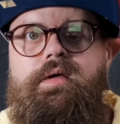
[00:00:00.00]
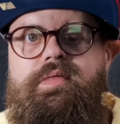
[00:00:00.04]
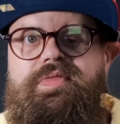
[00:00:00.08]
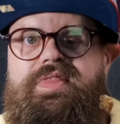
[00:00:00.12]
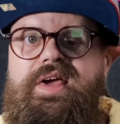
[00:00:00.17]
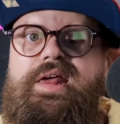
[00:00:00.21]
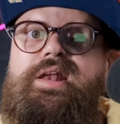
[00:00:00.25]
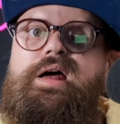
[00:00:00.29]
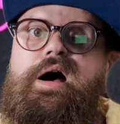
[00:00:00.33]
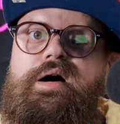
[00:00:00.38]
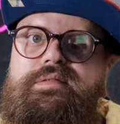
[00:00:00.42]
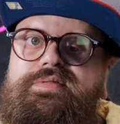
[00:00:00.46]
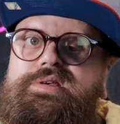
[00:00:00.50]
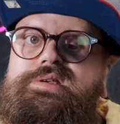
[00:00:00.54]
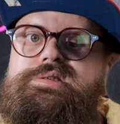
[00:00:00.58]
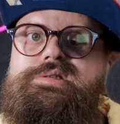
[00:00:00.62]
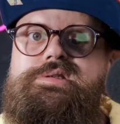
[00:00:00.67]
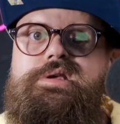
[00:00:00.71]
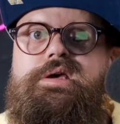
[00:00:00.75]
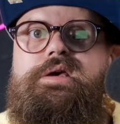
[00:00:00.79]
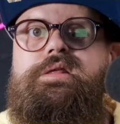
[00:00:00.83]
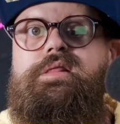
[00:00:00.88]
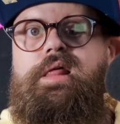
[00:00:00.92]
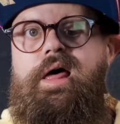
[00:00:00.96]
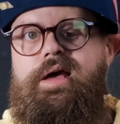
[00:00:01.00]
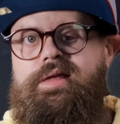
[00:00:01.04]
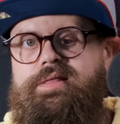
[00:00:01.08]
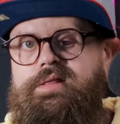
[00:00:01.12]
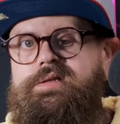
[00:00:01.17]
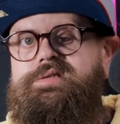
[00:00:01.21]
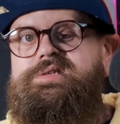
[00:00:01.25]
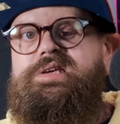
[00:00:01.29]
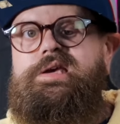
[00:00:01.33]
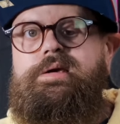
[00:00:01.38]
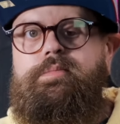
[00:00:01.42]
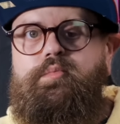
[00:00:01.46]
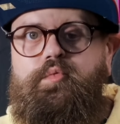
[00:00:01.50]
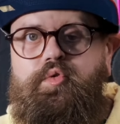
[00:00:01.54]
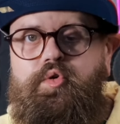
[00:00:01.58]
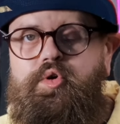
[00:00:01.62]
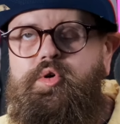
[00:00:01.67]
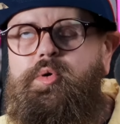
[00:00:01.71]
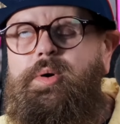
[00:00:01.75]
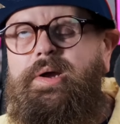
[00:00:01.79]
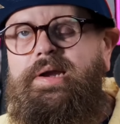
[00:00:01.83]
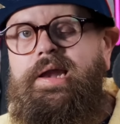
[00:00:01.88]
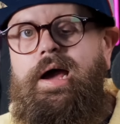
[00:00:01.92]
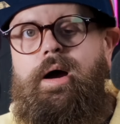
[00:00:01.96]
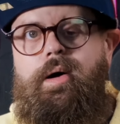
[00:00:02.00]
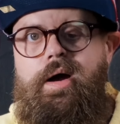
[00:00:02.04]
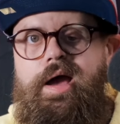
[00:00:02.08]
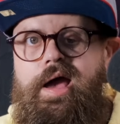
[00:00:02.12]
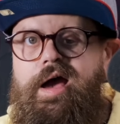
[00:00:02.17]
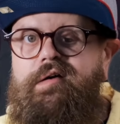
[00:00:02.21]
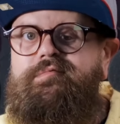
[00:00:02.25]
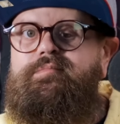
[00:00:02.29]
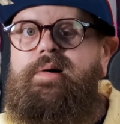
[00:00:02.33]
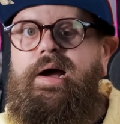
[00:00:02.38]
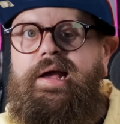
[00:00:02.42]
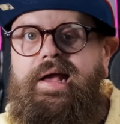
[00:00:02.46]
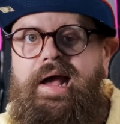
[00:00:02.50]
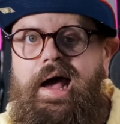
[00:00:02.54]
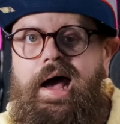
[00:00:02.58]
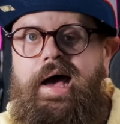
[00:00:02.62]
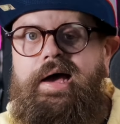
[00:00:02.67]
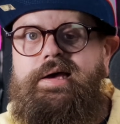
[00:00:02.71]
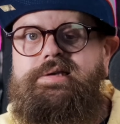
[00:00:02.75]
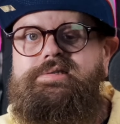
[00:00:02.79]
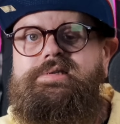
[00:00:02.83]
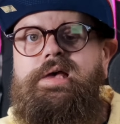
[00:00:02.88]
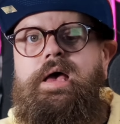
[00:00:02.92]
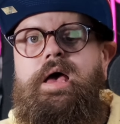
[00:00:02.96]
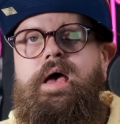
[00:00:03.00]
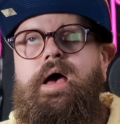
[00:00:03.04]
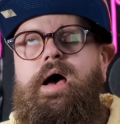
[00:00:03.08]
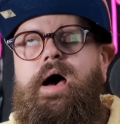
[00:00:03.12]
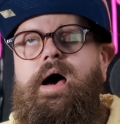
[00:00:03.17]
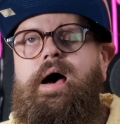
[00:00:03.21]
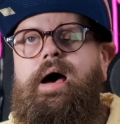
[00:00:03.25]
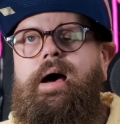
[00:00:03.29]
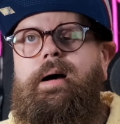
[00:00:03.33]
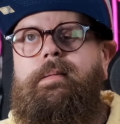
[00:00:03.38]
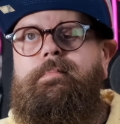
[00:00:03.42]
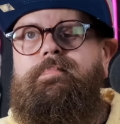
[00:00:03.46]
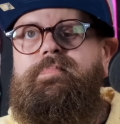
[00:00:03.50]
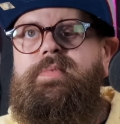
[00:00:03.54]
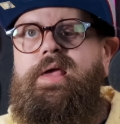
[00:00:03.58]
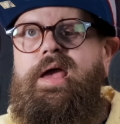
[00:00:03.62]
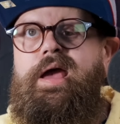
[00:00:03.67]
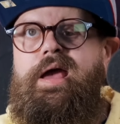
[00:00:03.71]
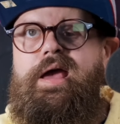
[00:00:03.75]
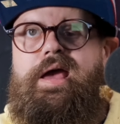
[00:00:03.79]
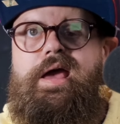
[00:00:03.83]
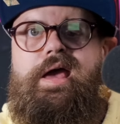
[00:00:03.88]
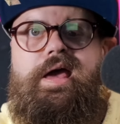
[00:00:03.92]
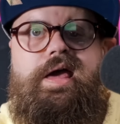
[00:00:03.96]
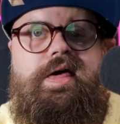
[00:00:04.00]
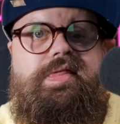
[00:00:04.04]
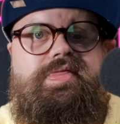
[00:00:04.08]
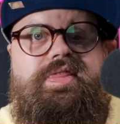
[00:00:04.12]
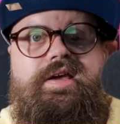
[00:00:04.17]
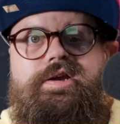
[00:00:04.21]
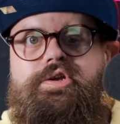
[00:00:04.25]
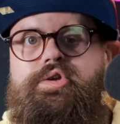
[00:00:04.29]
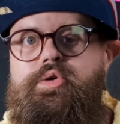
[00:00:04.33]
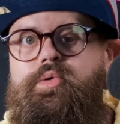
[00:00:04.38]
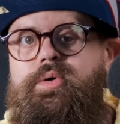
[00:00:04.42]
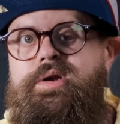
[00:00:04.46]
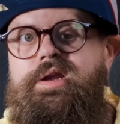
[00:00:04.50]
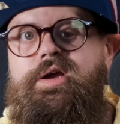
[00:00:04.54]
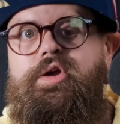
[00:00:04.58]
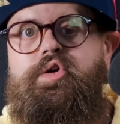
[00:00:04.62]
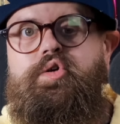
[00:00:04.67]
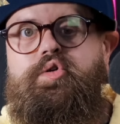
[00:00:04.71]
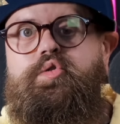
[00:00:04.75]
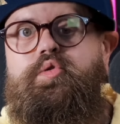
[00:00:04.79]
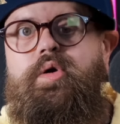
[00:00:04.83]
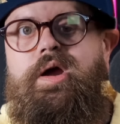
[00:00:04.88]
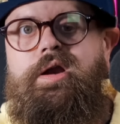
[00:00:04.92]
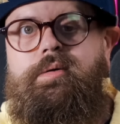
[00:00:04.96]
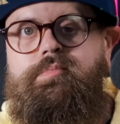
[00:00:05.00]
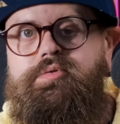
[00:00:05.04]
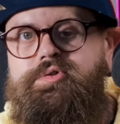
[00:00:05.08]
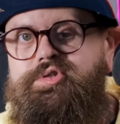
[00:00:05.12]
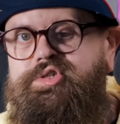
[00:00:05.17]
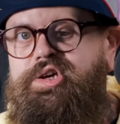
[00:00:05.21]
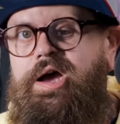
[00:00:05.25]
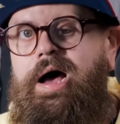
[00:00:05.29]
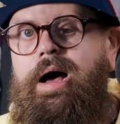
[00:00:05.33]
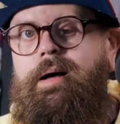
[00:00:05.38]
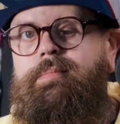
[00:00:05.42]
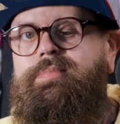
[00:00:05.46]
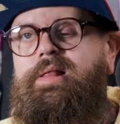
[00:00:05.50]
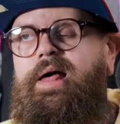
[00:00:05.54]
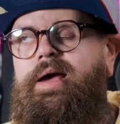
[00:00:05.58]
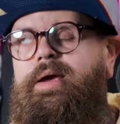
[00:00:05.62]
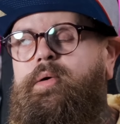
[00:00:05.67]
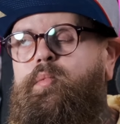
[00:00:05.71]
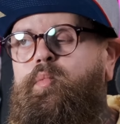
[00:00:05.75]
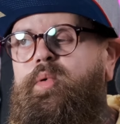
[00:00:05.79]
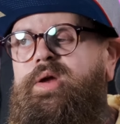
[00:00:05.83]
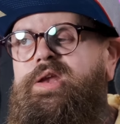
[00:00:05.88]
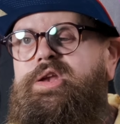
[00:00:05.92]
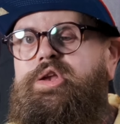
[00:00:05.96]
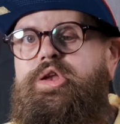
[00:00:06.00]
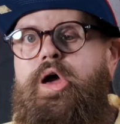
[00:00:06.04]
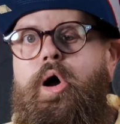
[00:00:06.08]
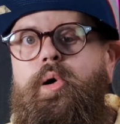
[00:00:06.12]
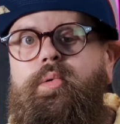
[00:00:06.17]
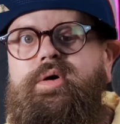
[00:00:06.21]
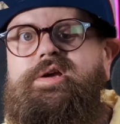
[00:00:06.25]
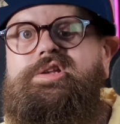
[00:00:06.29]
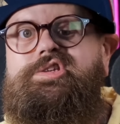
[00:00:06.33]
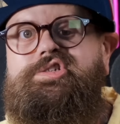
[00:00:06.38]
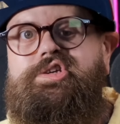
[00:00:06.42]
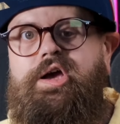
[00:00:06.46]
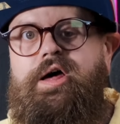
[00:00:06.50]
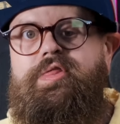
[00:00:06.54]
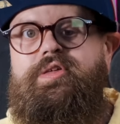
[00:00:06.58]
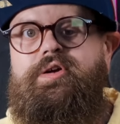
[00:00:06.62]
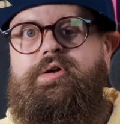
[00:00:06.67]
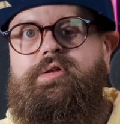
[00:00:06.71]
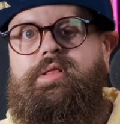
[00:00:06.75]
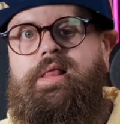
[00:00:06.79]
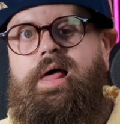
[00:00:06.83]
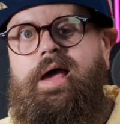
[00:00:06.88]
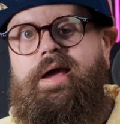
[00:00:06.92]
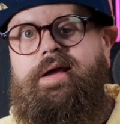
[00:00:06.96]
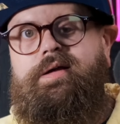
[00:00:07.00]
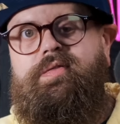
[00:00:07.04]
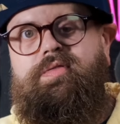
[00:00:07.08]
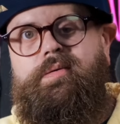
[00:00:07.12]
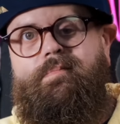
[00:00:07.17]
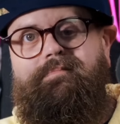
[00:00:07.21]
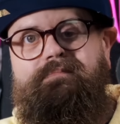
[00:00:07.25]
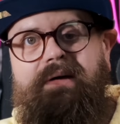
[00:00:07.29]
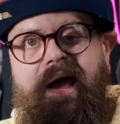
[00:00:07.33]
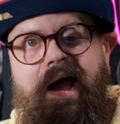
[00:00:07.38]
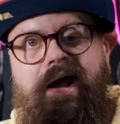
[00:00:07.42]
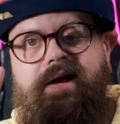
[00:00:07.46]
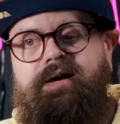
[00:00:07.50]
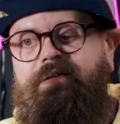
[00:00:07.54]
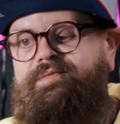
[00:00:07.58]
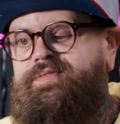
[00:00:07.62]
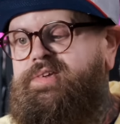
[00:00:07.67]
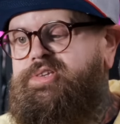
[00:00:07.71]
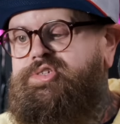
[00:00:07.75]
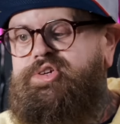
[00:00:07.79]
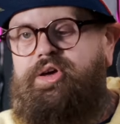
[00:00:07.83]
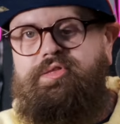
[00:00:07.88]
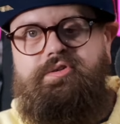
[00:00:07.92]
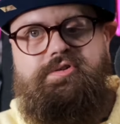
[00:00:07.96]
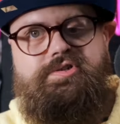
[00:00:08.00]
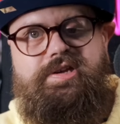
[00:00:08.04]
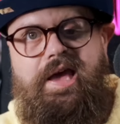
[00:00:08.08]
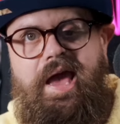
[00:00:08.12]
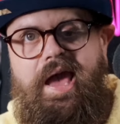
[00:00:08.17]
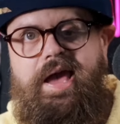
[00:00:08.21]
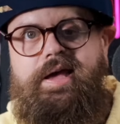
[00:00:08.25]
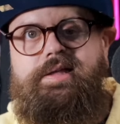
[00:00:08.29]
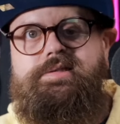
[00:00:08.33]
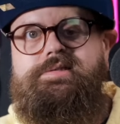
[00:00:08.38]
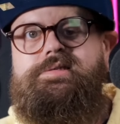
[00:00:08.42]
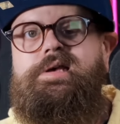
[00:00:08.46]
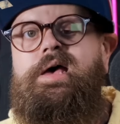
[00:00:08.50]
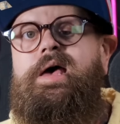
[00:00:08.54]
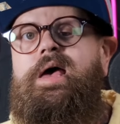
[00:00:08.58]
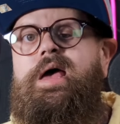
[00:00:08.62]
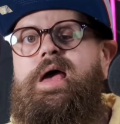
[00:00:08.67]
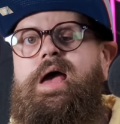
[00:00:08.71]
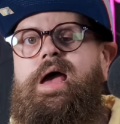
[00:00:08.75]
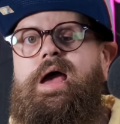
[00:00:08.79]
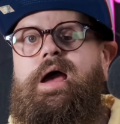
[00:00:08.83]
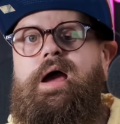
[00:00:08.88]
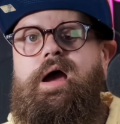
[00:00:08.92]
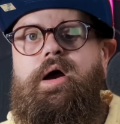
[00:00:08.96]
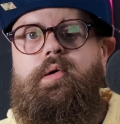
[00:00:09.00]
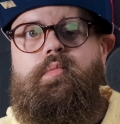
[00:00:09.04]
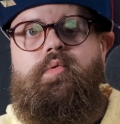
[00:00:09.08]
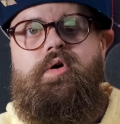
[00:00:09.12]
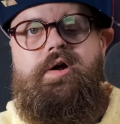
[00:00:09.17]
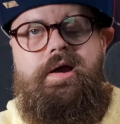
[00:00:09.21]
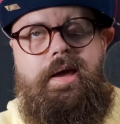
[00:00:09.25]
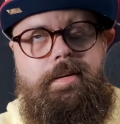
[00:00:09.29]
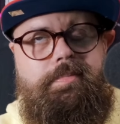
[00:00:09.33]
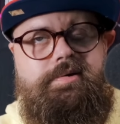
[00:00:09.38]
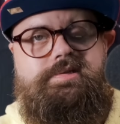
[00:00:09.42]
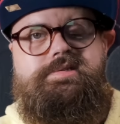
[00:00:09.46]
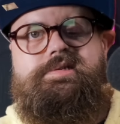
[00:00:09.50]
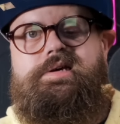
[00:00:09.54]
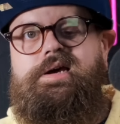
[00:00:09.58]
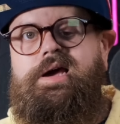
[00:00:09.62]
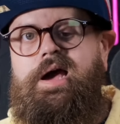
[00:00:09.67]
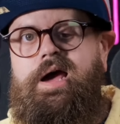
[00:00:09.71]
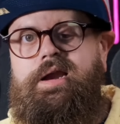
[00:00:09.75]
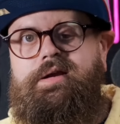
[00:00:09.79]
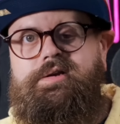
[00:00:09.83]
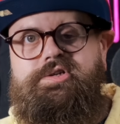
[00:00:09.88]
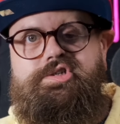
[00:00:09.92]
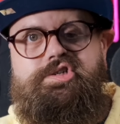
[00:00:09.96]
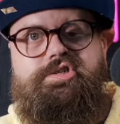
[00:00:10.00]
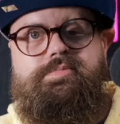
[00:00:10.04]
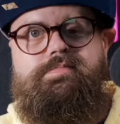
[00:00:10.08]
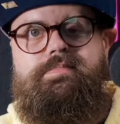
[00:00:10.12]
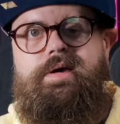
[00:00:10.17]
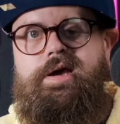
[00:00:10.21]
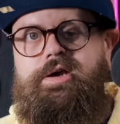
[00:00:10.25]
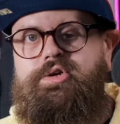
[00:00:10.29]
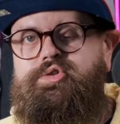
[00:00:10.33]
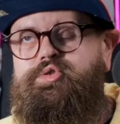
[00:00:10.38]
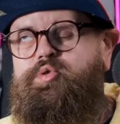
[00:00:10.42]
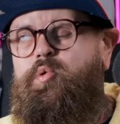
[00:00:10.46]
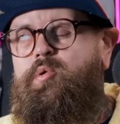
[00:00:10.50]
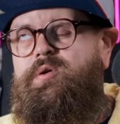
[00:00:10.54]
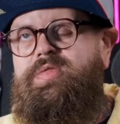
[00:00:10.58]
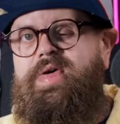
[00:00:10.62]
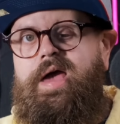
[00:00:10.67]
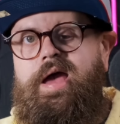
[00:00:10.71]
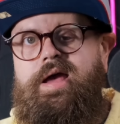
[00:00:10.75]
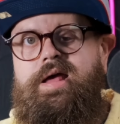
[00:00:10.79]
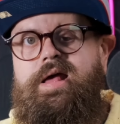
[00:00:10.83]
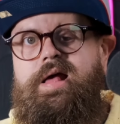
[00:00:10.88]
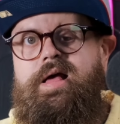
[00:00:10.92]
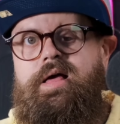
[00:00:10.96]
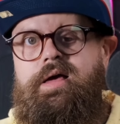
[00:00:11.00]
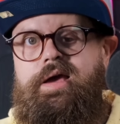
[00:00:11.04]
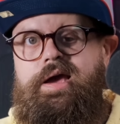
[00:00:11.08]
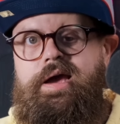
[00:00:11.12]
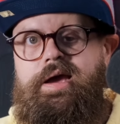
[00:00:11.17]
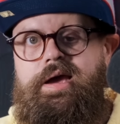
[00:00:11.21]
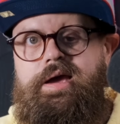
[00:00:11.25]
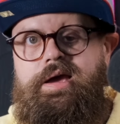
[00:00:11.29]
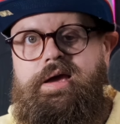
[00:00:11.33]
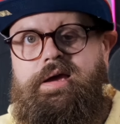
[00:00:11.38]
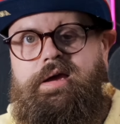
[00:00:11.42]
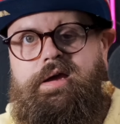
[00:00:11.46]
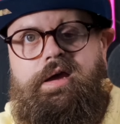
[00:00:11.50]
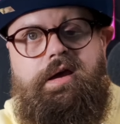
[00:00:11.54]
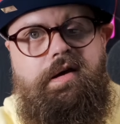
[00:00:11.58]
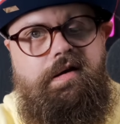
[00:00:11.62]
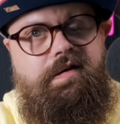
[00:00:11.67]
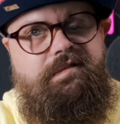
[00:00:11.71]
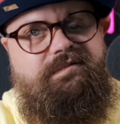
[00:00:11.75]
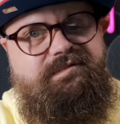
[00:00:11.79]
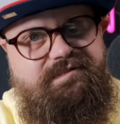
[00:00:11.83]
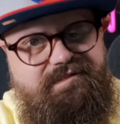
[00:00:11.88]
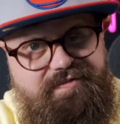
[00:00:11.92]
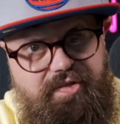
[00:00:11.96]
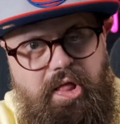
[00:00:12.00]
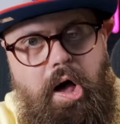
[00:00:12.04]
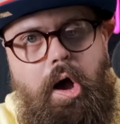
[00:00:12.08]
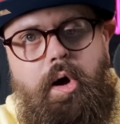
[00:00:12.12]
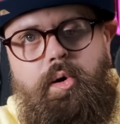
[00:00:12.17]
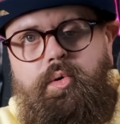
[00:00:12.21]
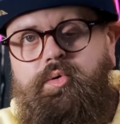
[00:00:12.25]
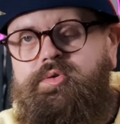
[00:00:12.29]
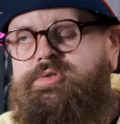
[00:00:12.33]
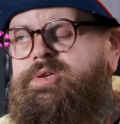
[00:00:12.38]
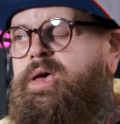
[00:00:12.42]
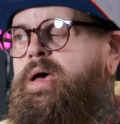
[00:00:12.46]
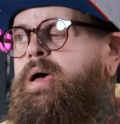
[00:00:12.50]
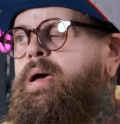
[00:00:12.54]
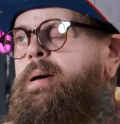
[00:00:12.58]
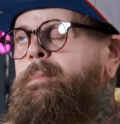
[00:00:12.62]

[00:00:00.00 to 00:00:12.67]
Then obviously, like, the team grew, and now I have my guys, um, and, and they do an incredible job. Like, we know each other like the back of each other's hands, and we're able to kind of just make sure that it, it, it flows.